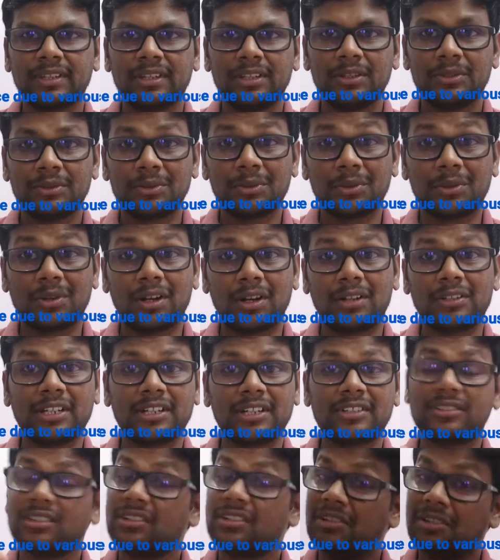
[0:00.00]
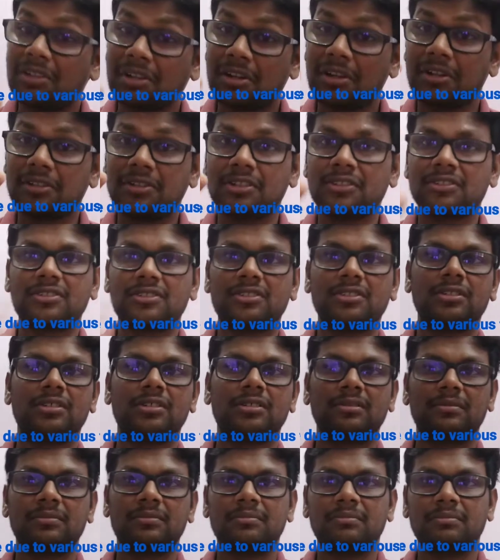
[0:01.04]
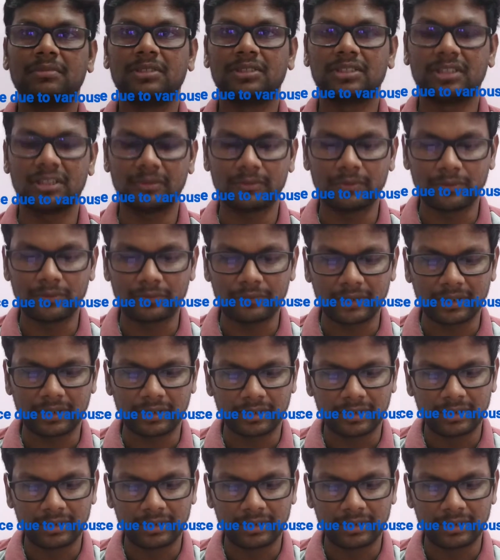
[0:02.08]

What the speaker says: So contacts is the greatest method of goodwill.